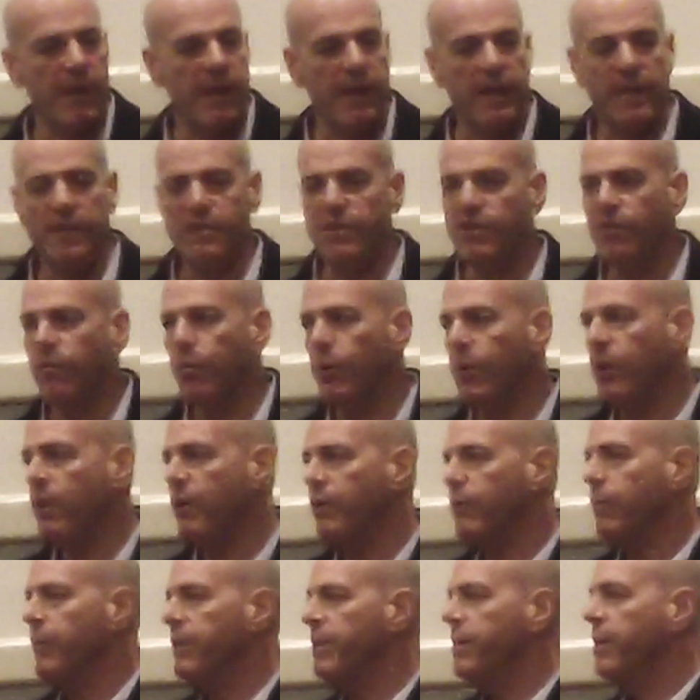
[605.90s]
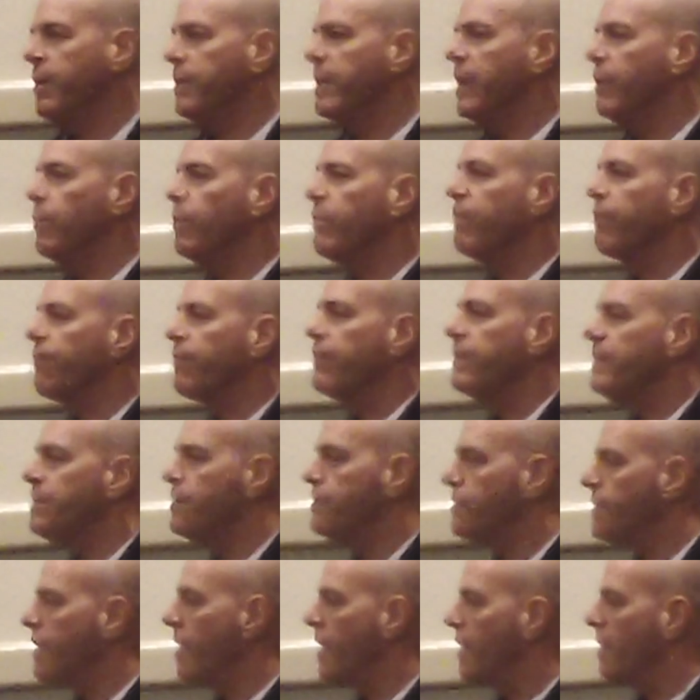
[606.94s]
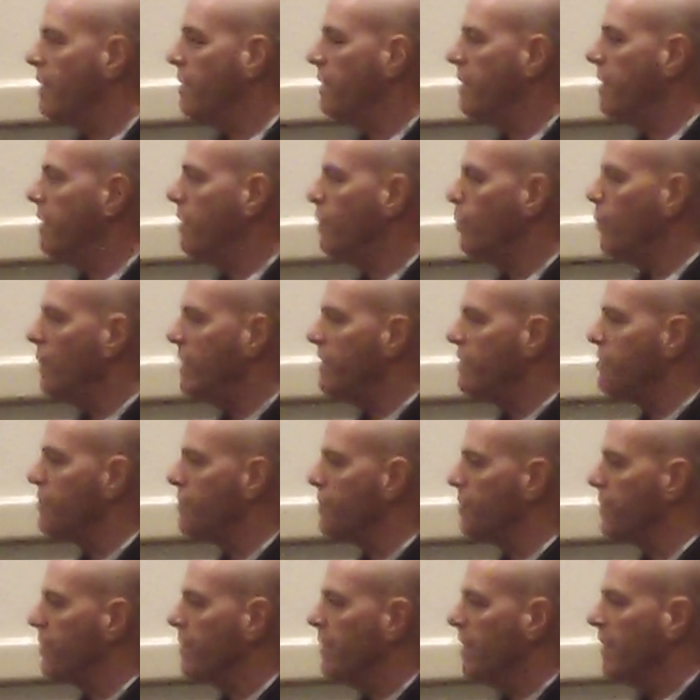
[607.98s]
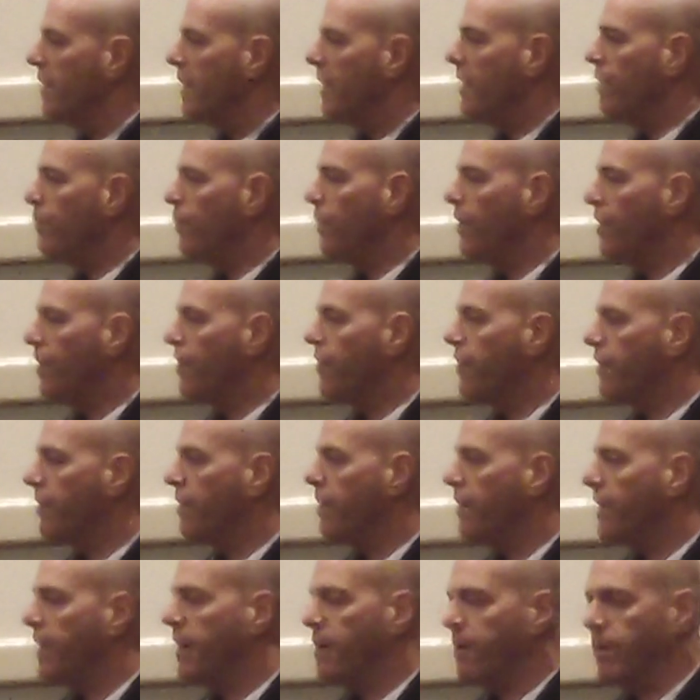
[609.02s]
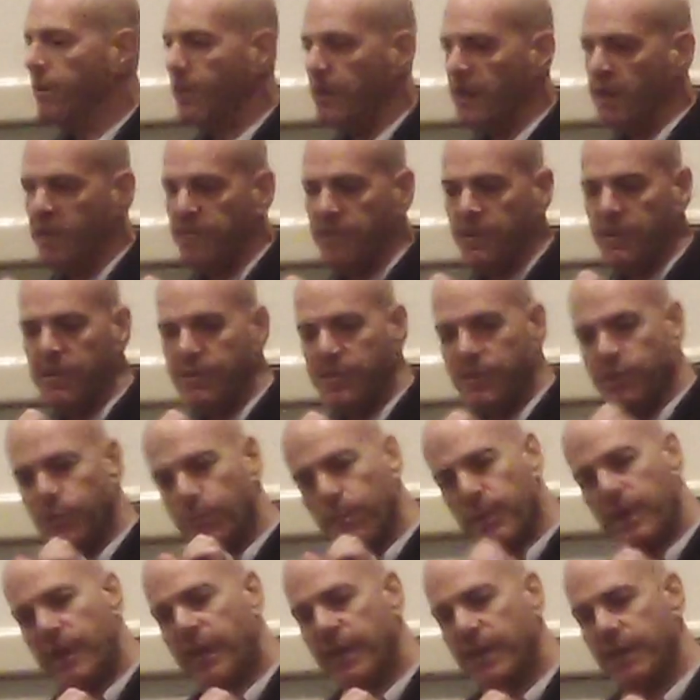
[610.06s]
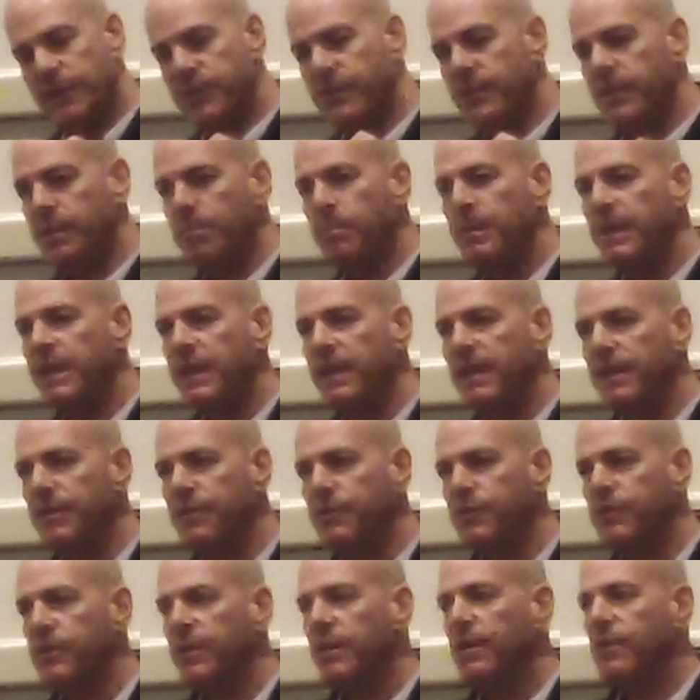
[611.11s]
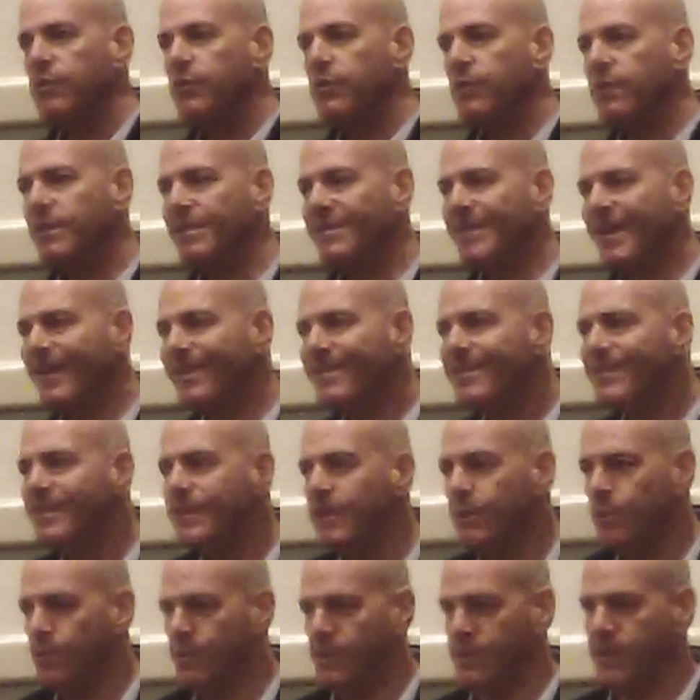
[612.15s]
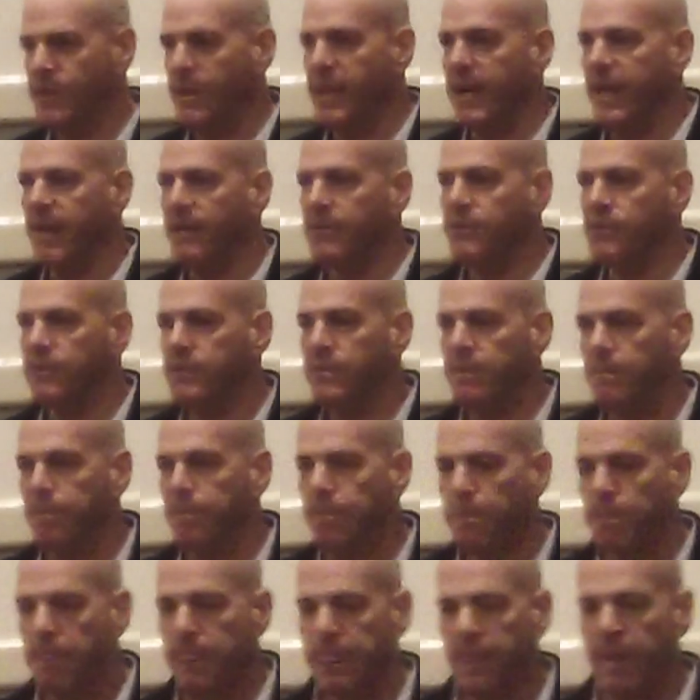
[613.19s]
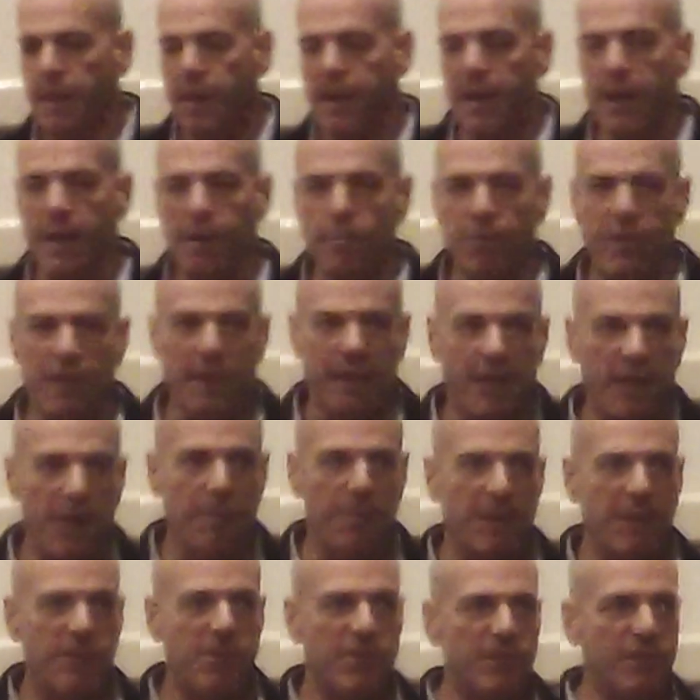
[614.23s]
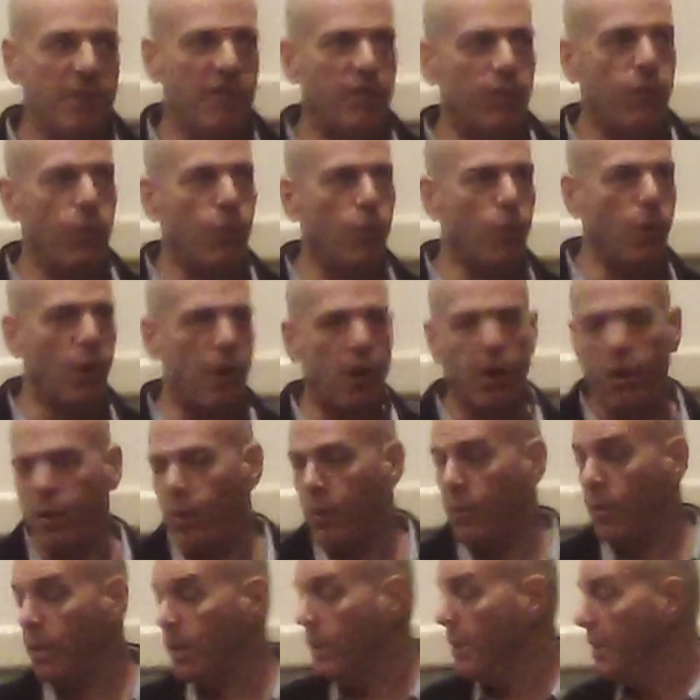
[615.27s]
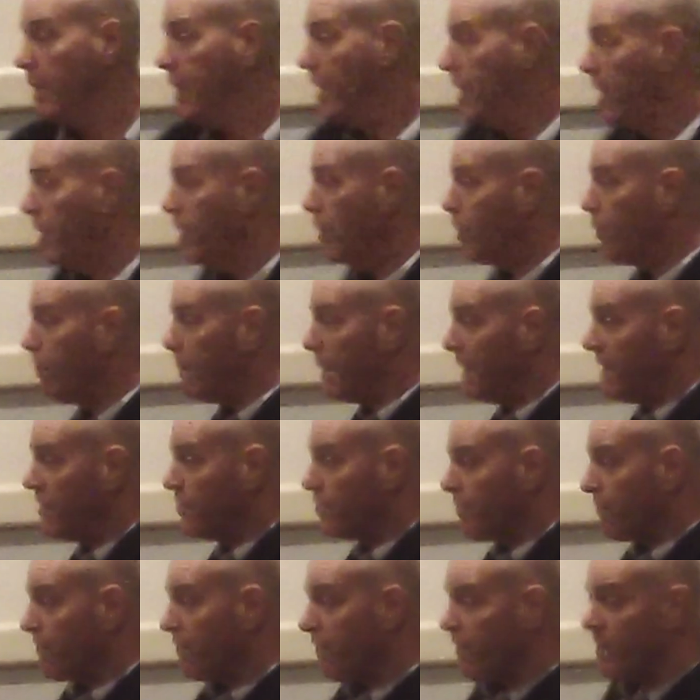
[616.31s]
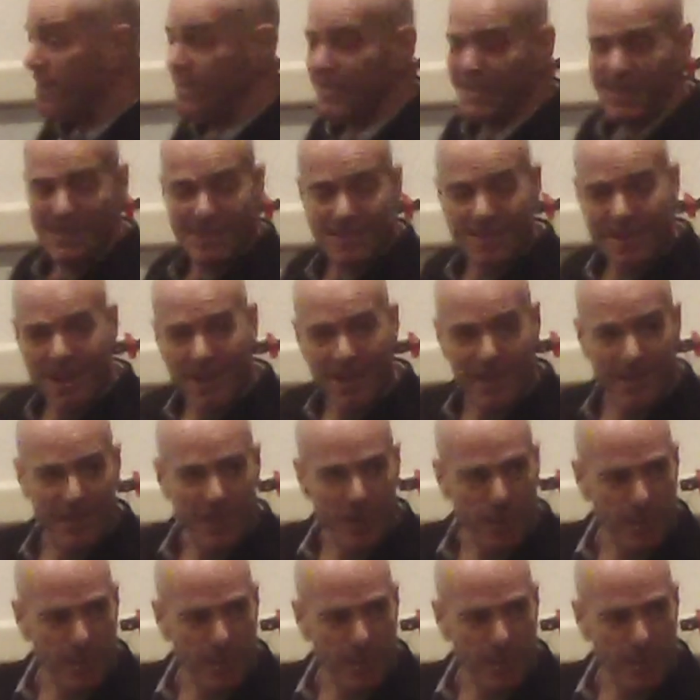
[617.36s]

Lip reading: pockets of water in there that would freeze solid in the winter, and when it thawed out, it left these little pockets in the beans, so the density was less. And I'm thinking to myself, whoa, your beans are freezing solid